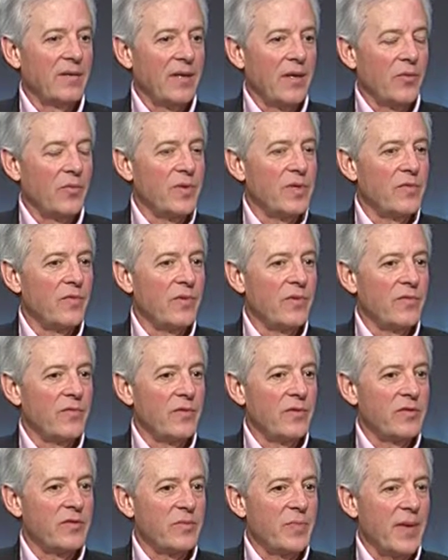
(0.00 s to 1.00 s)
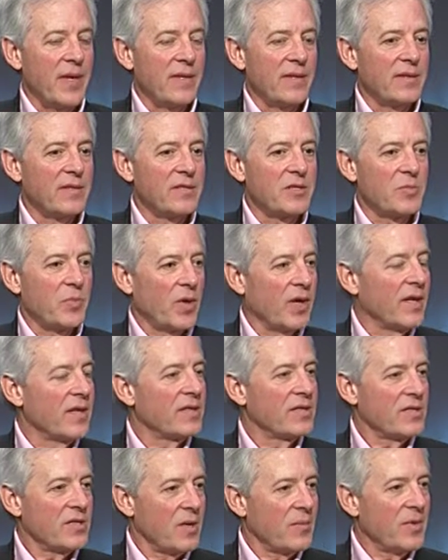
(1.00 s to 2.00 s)
You know, we spent the spring
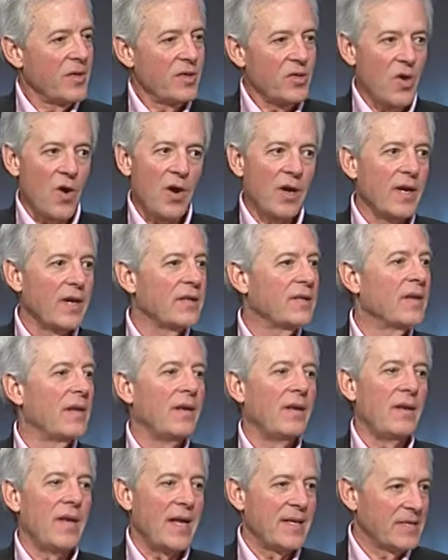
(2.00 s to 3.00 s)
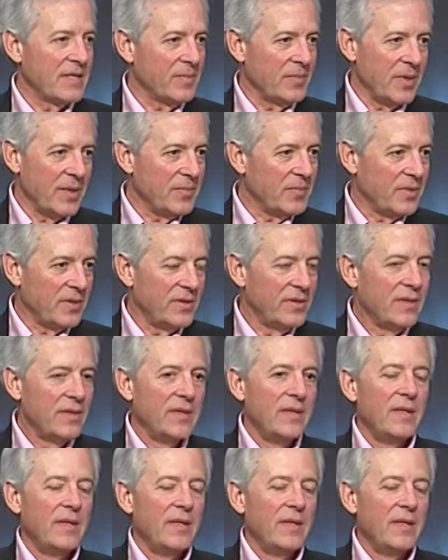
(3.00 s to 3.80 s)
and summer talking to lots of people,